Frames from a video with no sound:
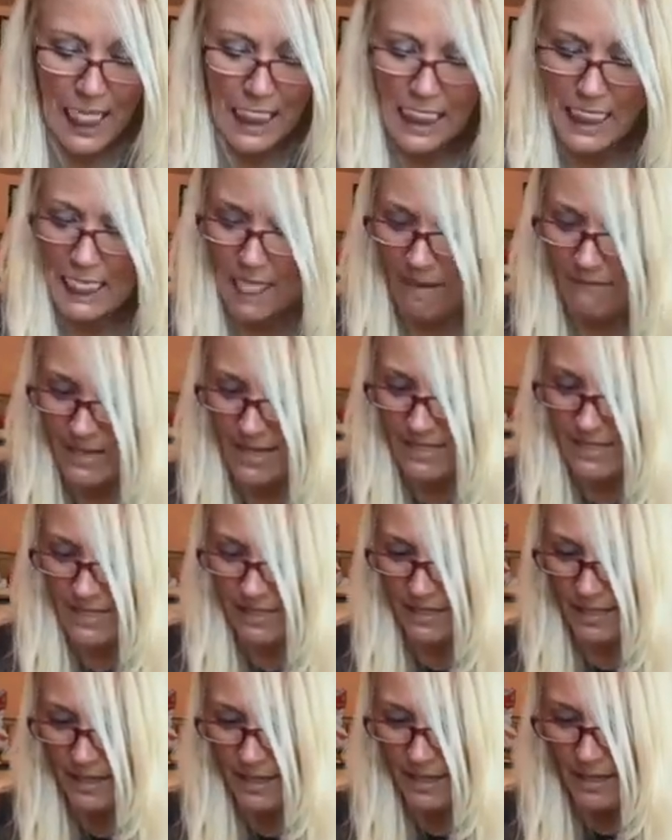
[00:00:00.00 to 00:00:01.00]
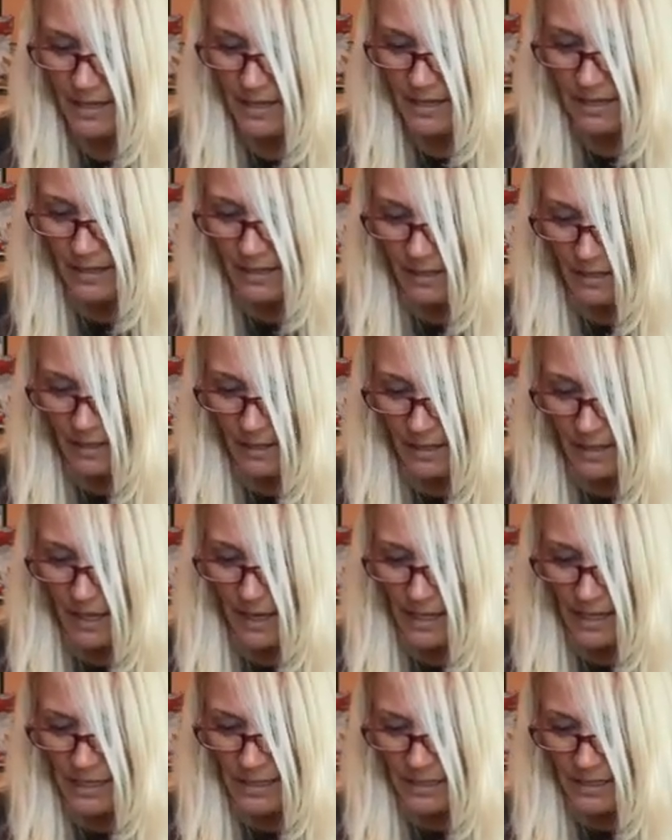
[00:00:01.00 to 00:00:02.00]
And I feel like
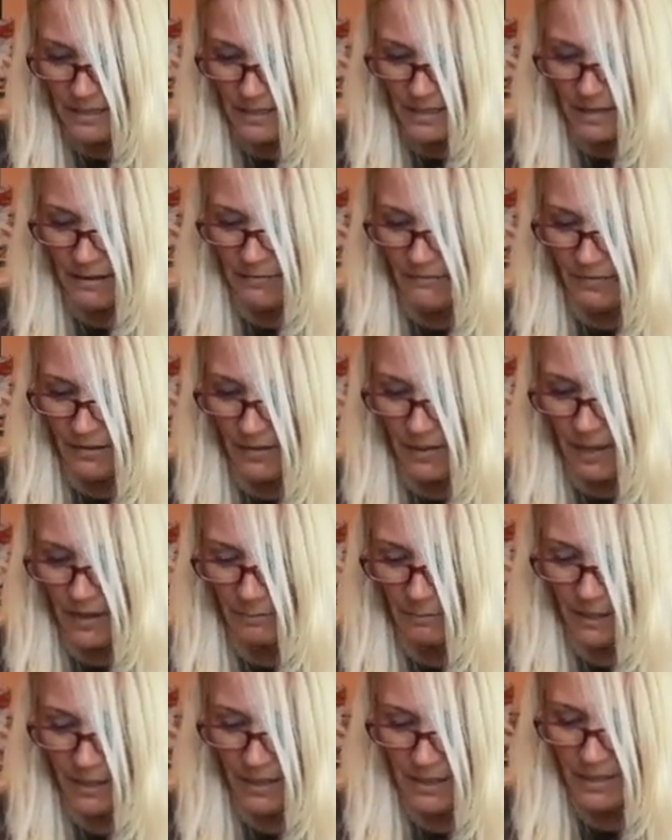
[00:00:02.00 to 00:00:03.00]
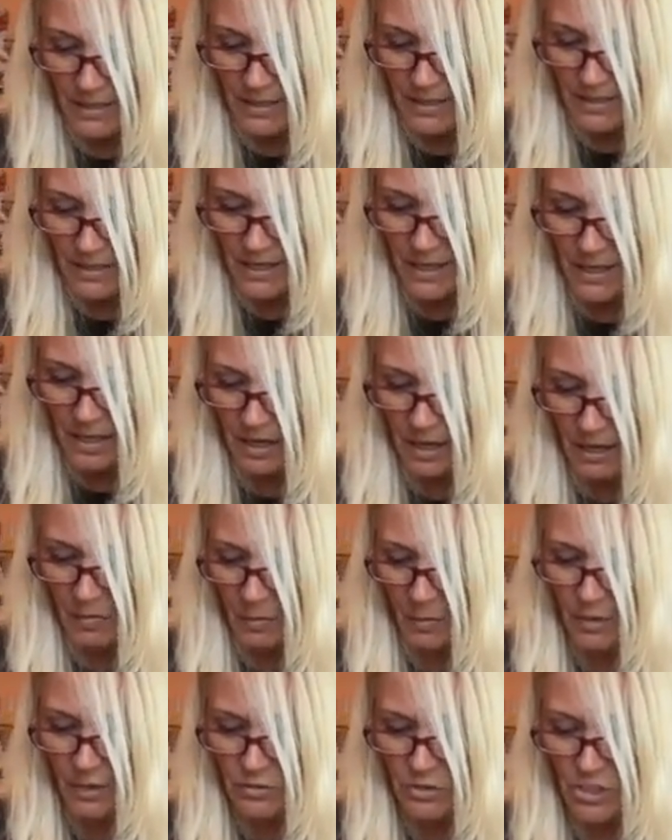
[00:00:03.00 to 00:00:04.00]
because we don't just boil cabbage. A lot of
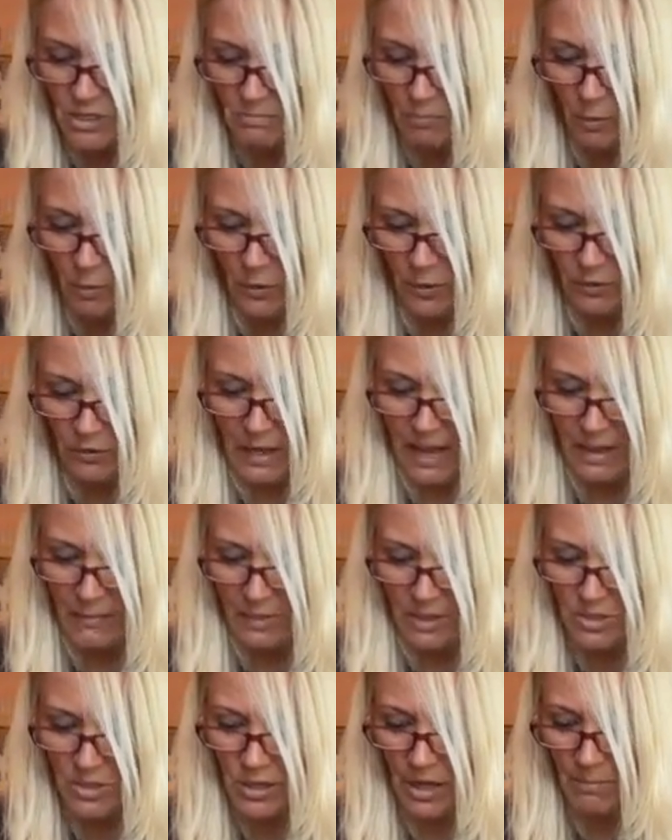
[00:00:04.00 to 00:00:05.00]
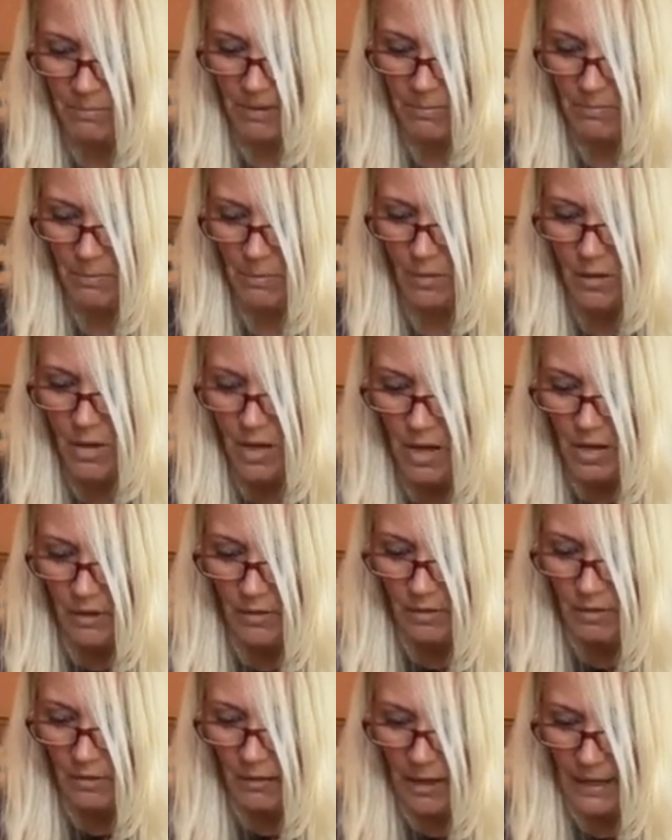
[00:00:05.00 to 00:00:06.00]
people like, now
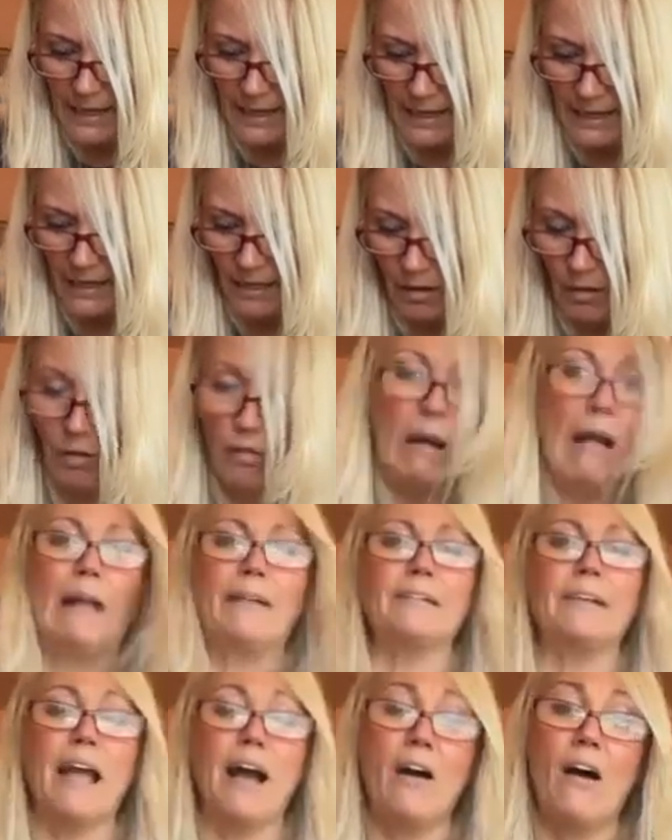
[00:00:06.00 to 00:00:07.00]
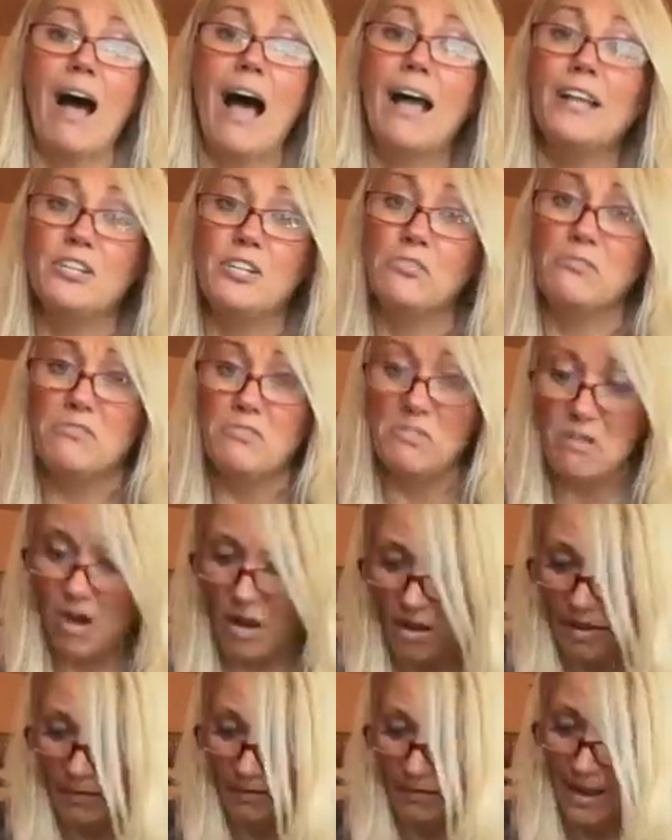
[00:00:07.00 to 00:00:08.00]
I do not like
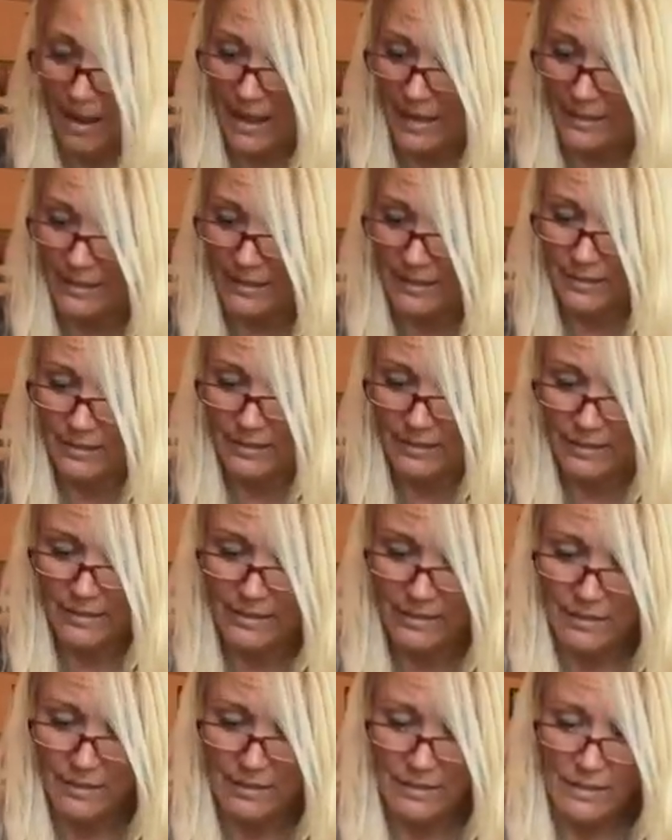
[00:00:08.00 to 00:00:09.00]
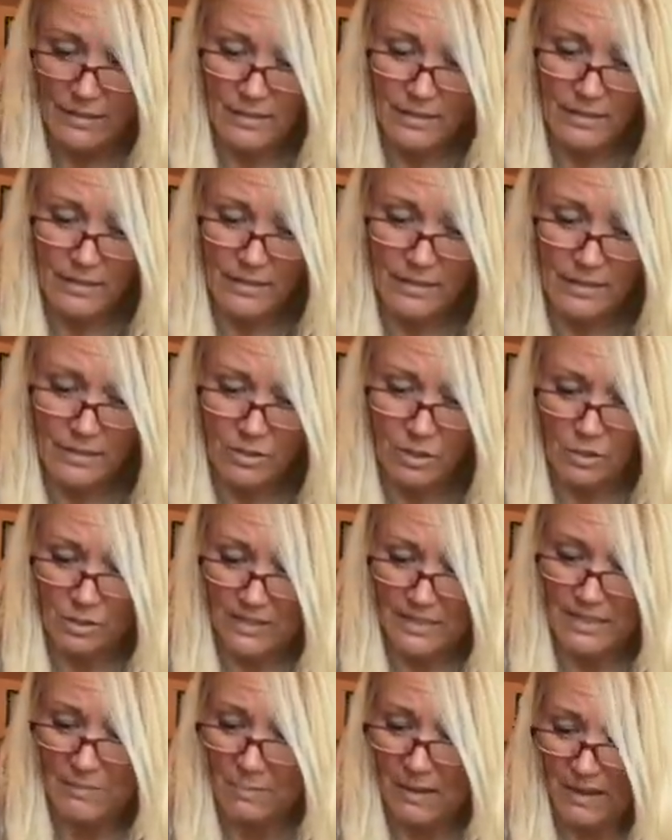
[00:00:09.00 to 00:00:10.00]
cooked spinach.
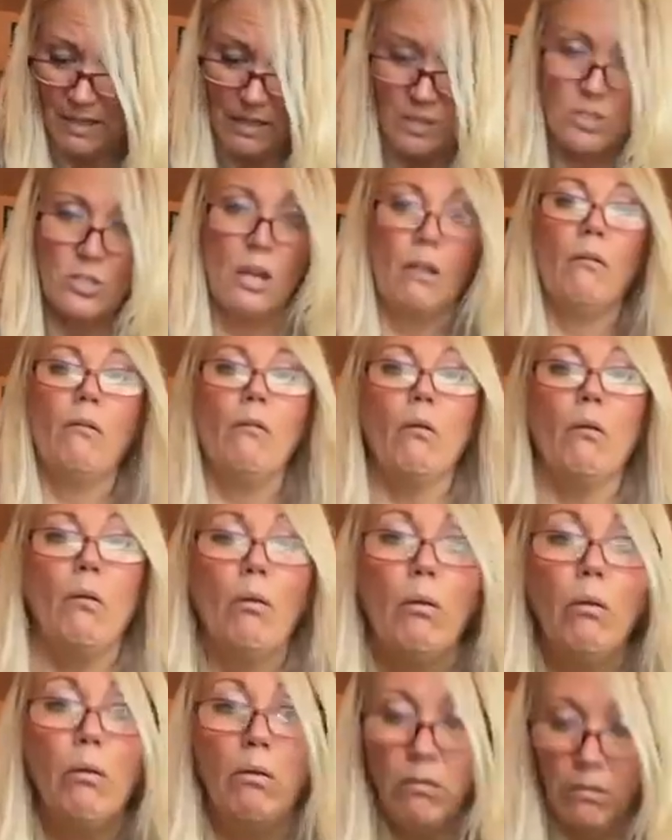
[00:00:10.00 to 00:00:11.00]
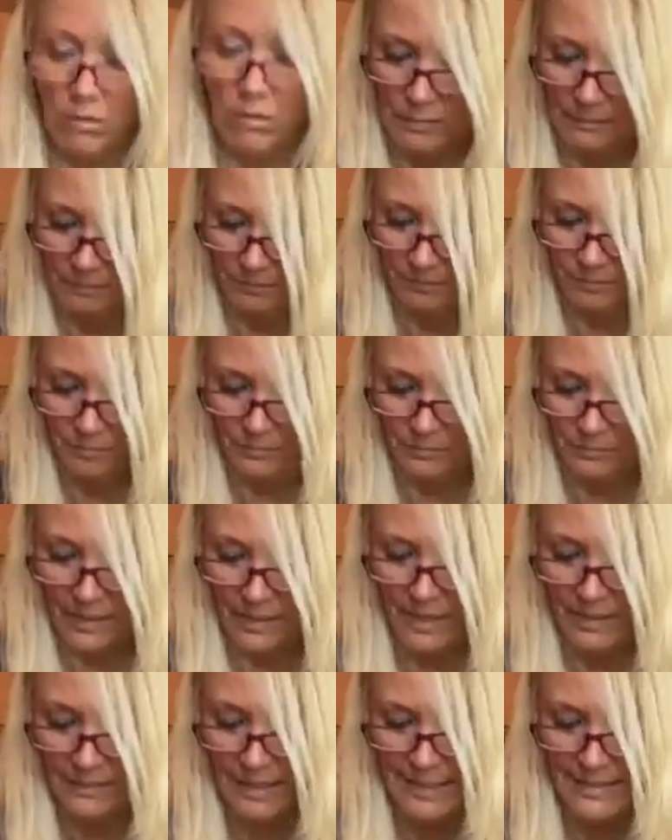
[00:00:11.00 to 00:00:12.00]
Unless it's in dip,
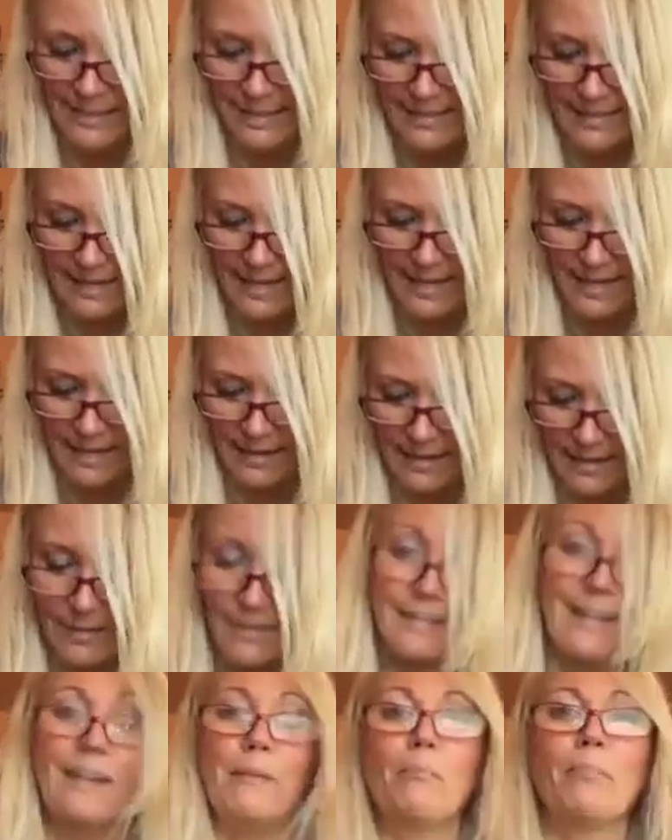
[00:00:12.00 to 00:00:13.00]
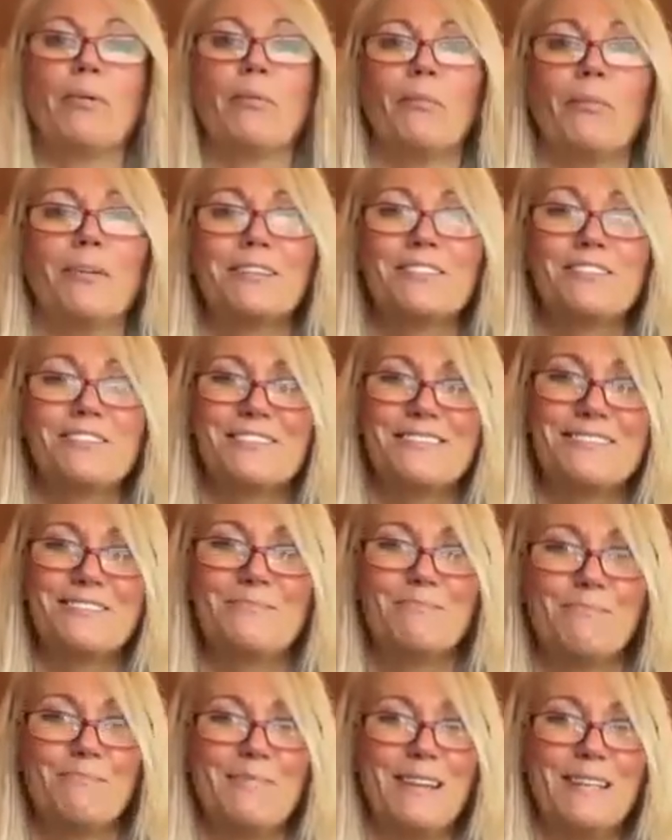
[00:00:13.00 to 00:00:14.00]
which means it's slathered in mayo.